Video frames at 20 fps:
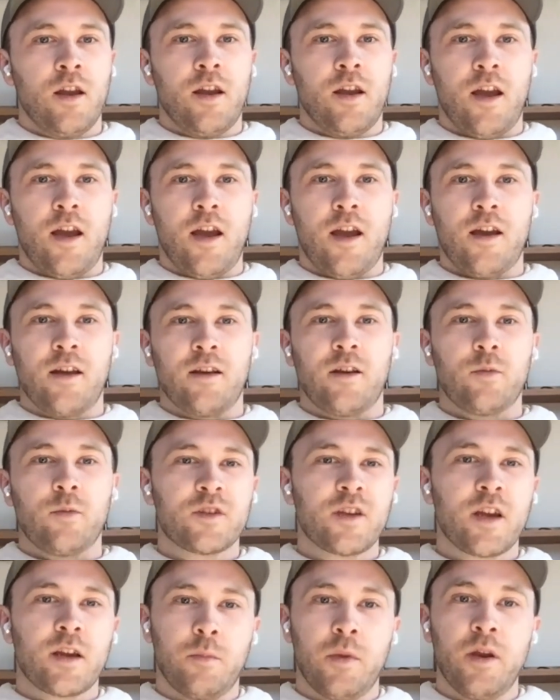And it
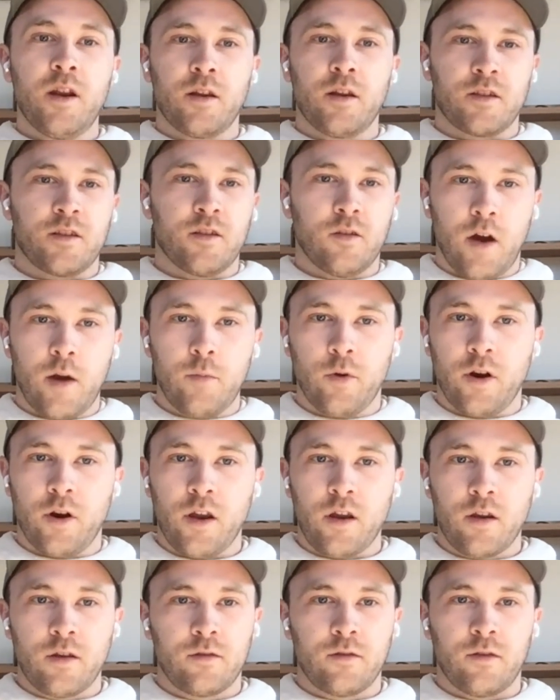was like meeting a
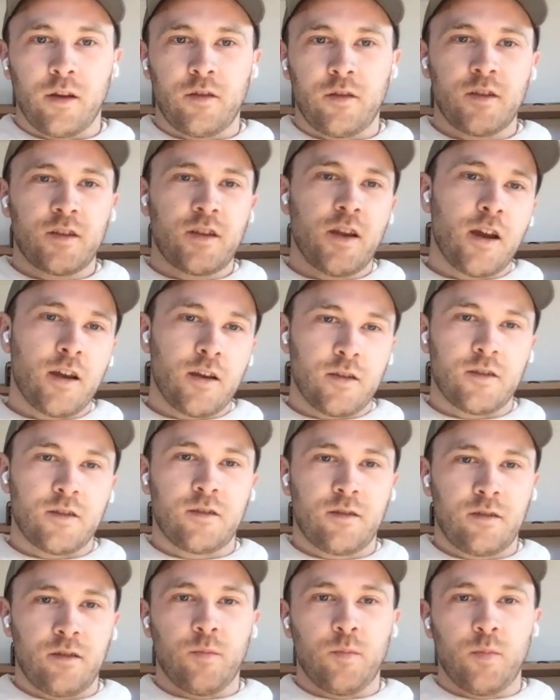celebrity. Like this guy
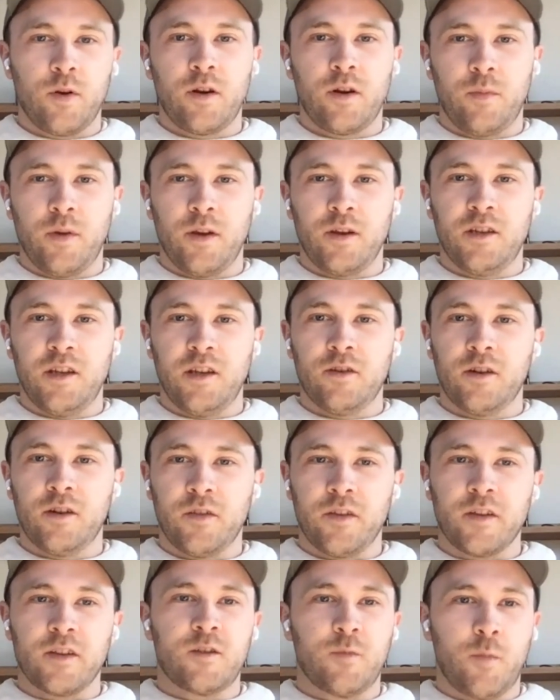is a pretty big deal
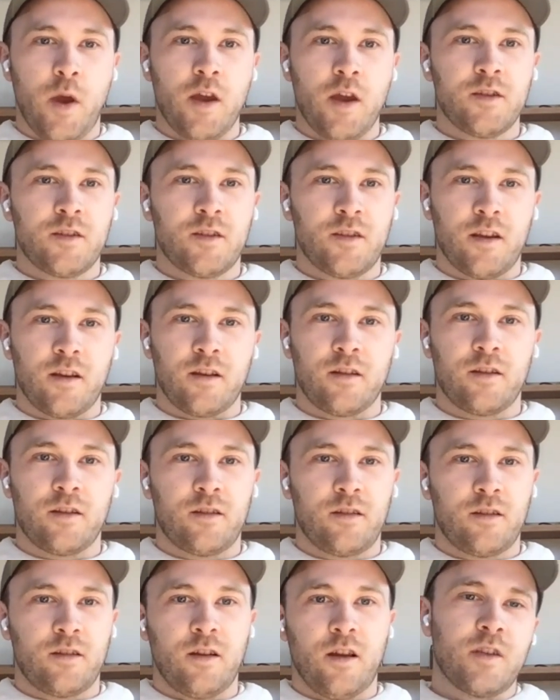in this space. And
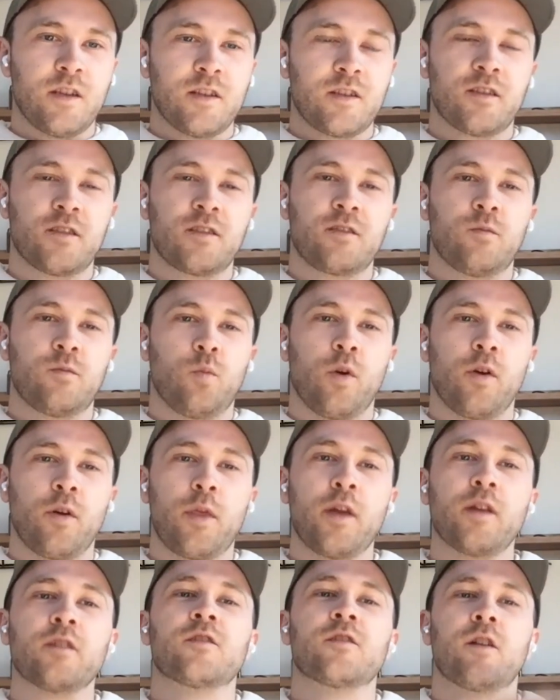this is where
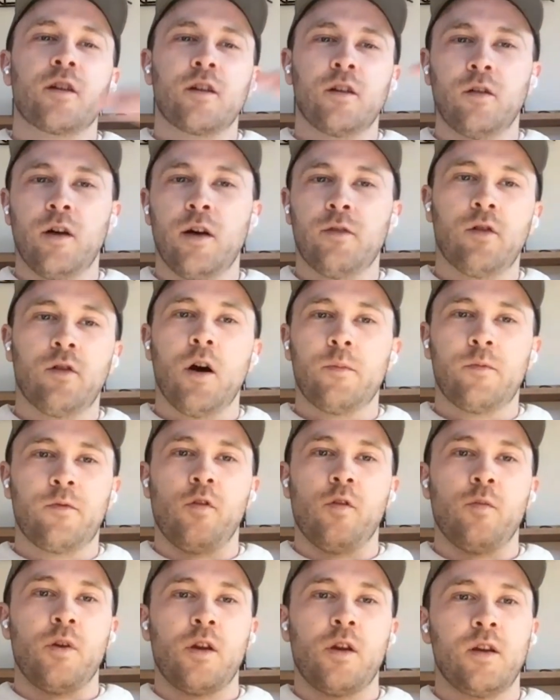things started to level up
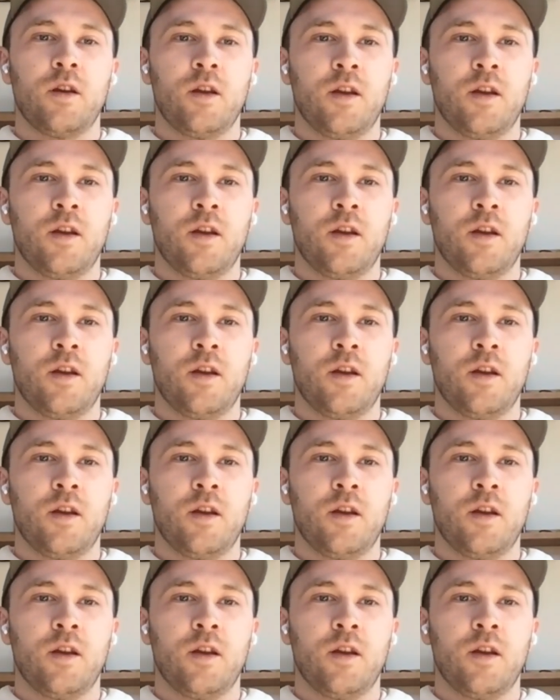for me.